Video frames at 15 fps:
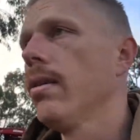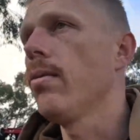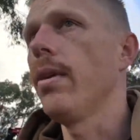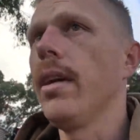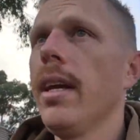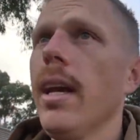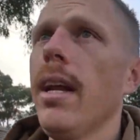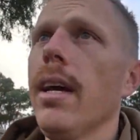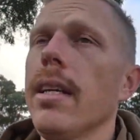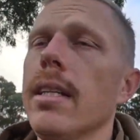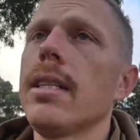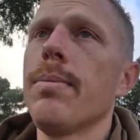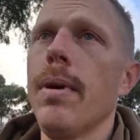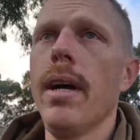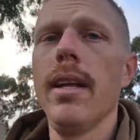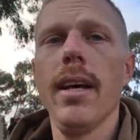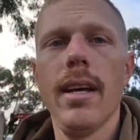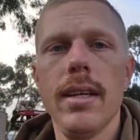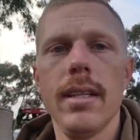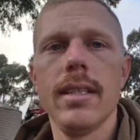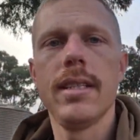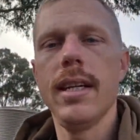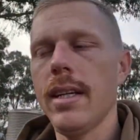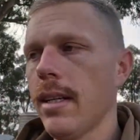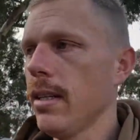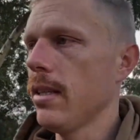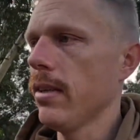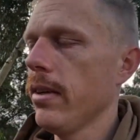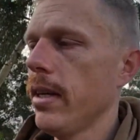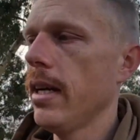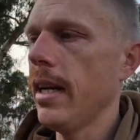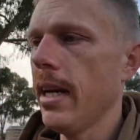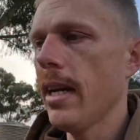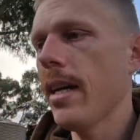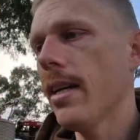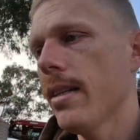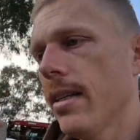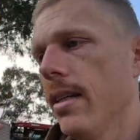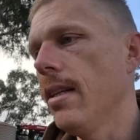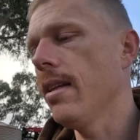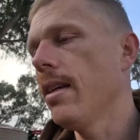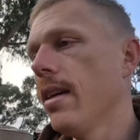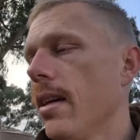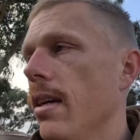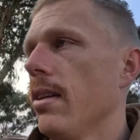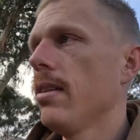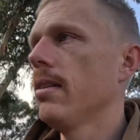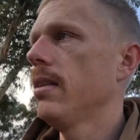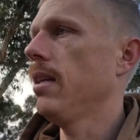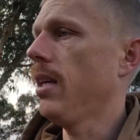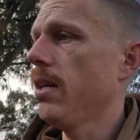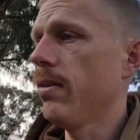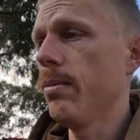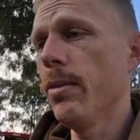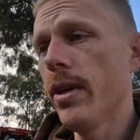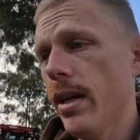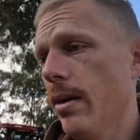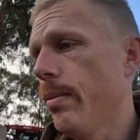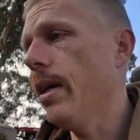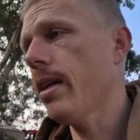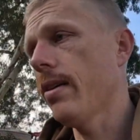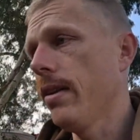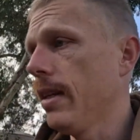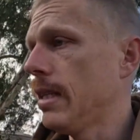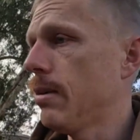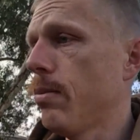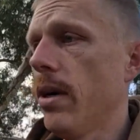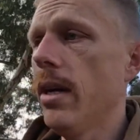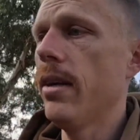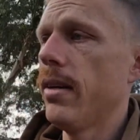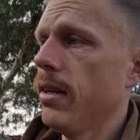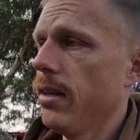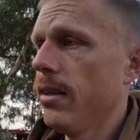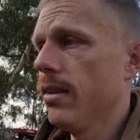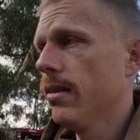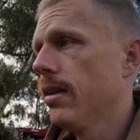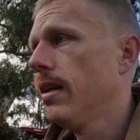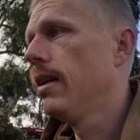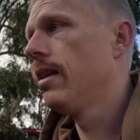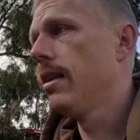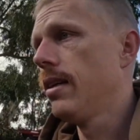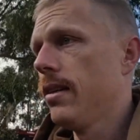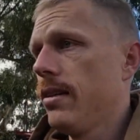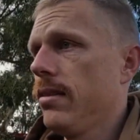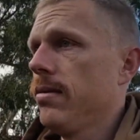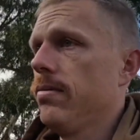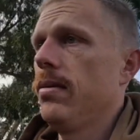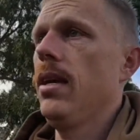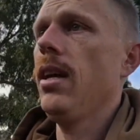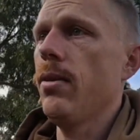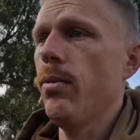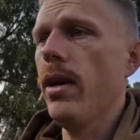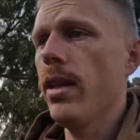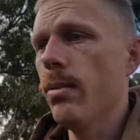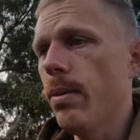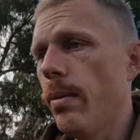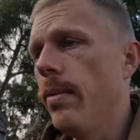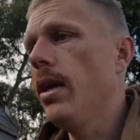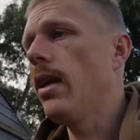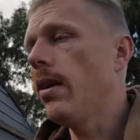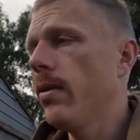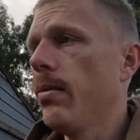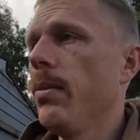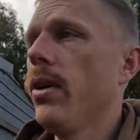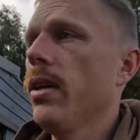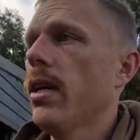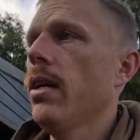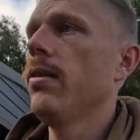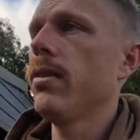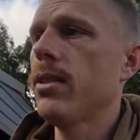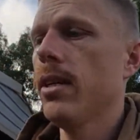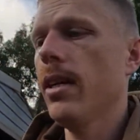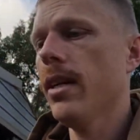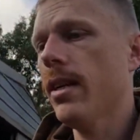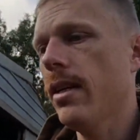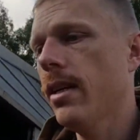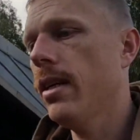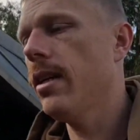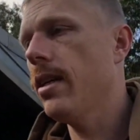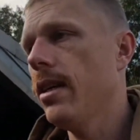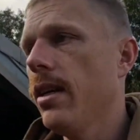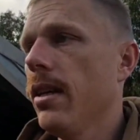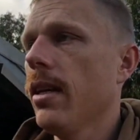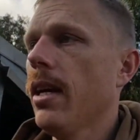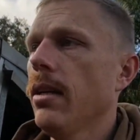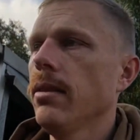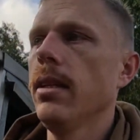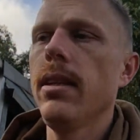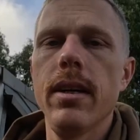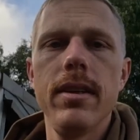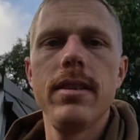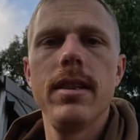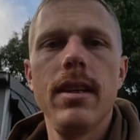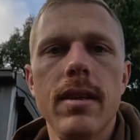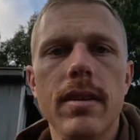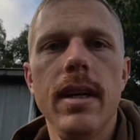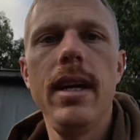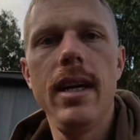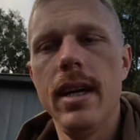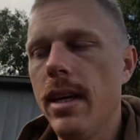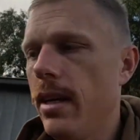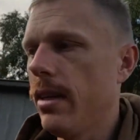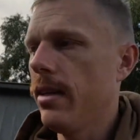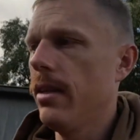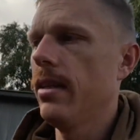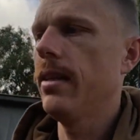We can get out and spray that insecticide out, and then yeah, we might get back on the spreader, and yeah, weather permitting, we might go and chuck another couple of loads of urea out.